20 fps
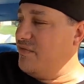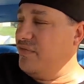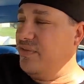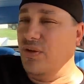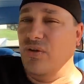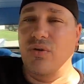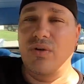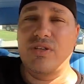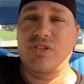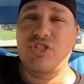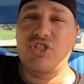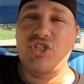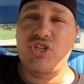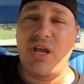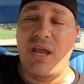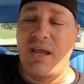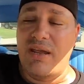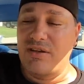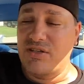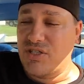fluids
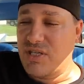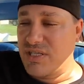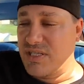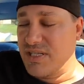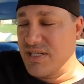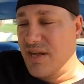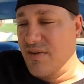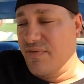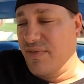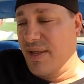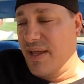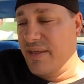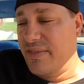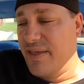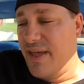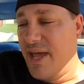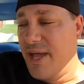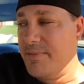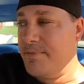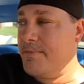changed and stuff like
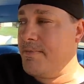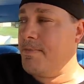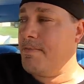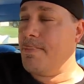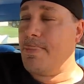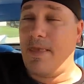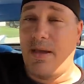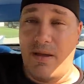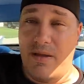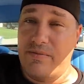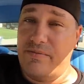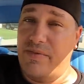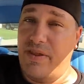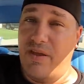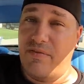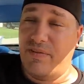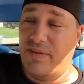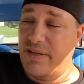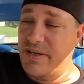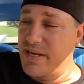that. Uh,
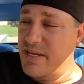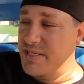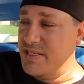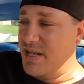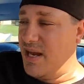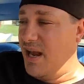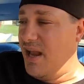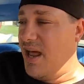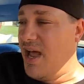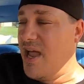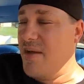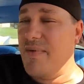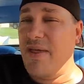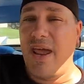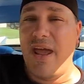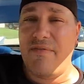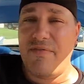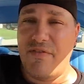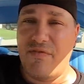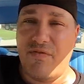definitely needs an alignment,
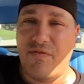have the